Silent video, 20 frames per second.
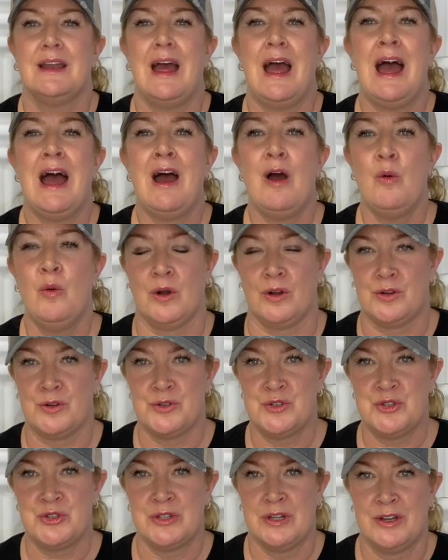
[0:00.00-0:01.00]

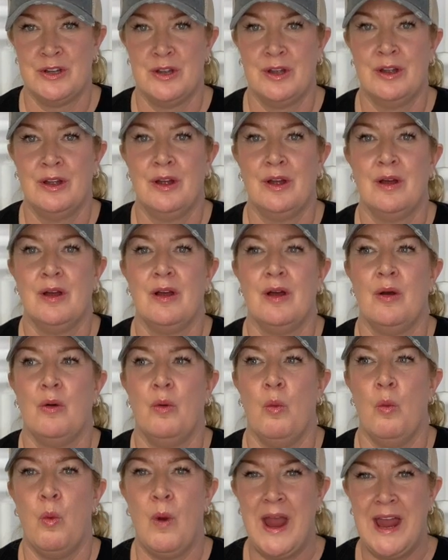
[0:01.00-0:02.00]
hours
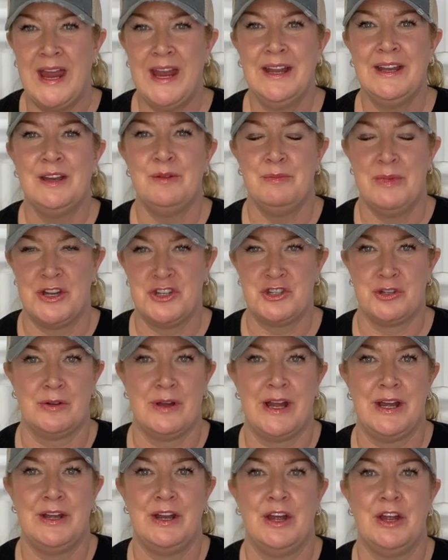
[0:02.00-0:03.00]
weighing and
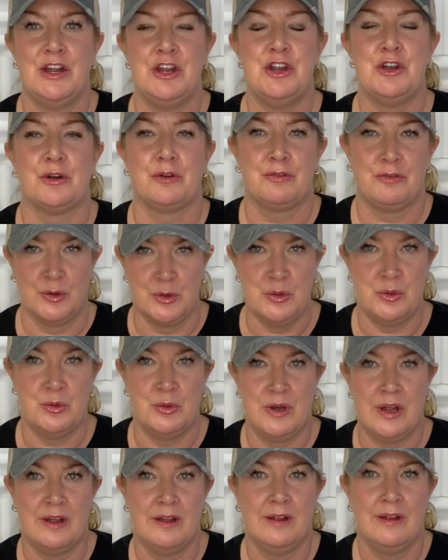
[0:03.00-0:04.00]
measuring your
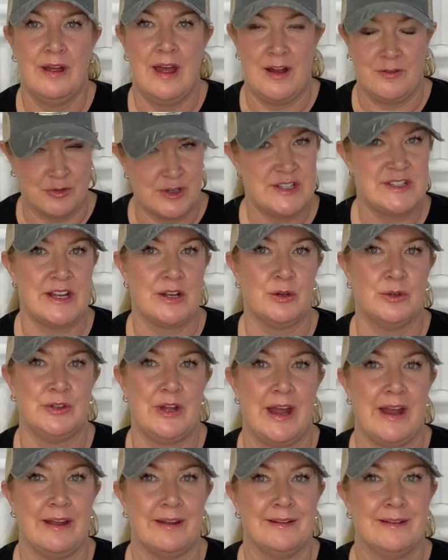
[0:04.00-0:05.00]
food every single
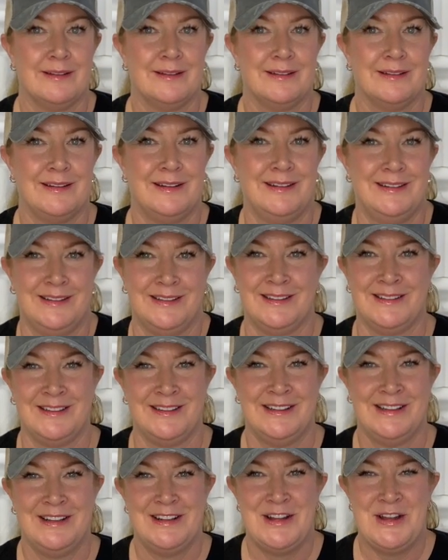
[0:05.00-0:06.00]
day.
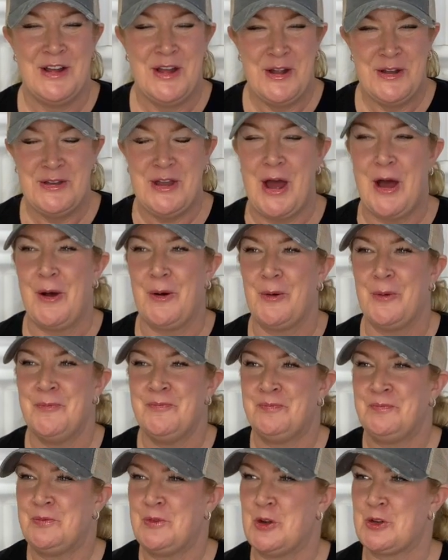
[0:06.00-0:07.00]
Now,
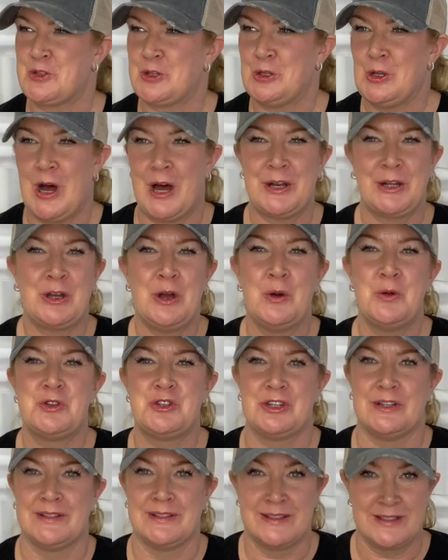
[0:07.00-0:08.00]
there's a lot of
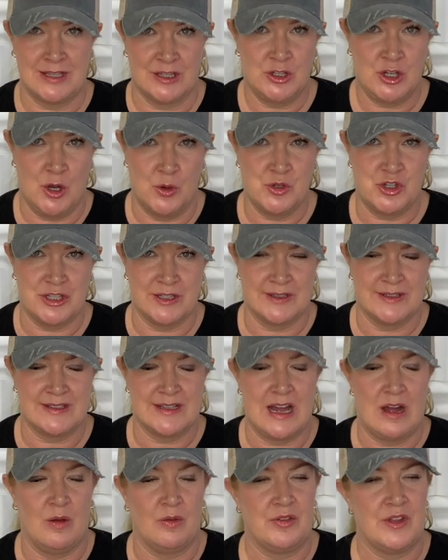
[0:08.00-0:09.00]
coaches
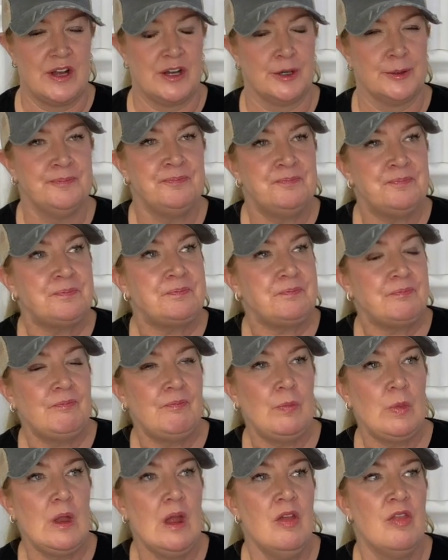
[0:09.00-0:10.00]
out there
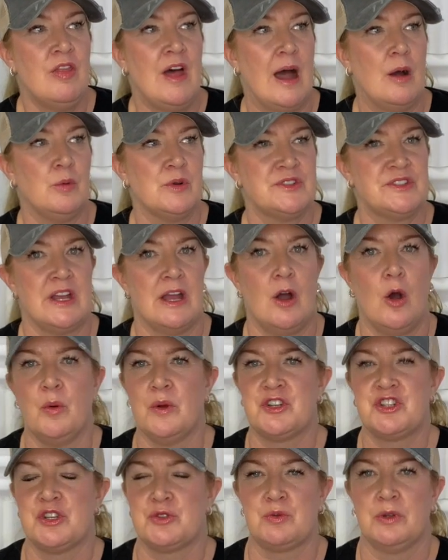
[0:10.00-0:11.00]
that will say, oh,
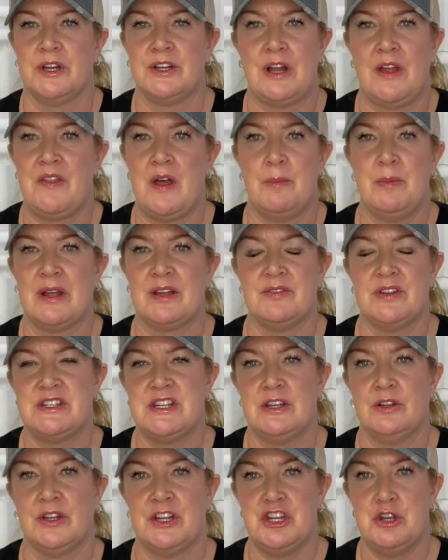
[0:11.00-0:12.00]
it's just really not that big of a
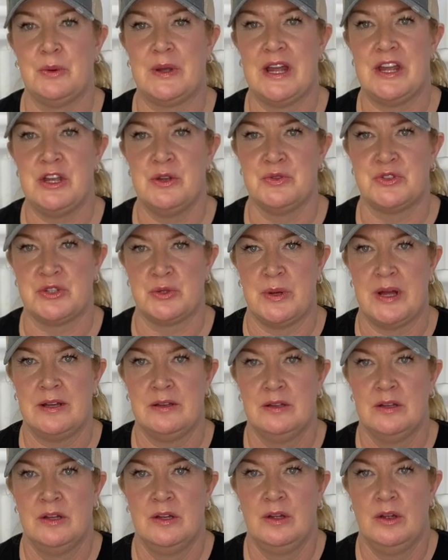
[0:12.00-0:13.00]
deal and you get used to it.
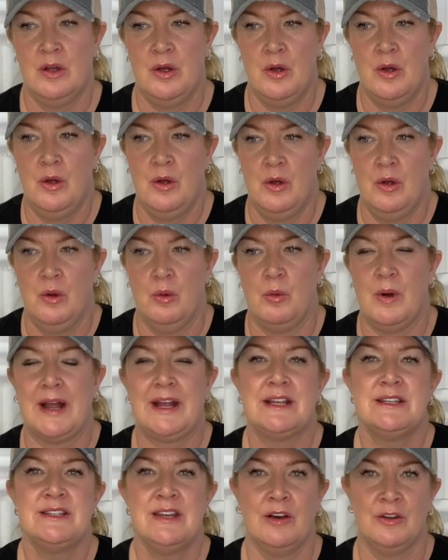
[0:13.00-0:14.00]
Well, I
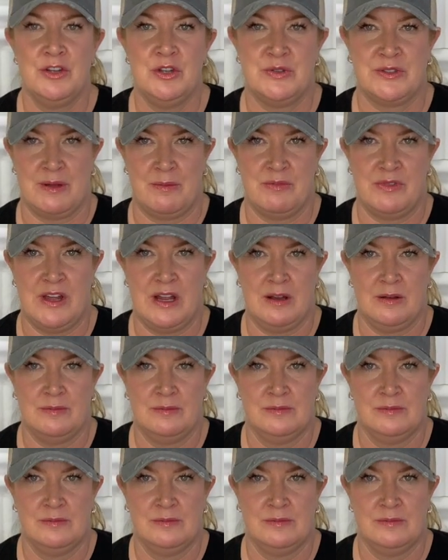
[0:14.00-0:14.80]
can tell you something.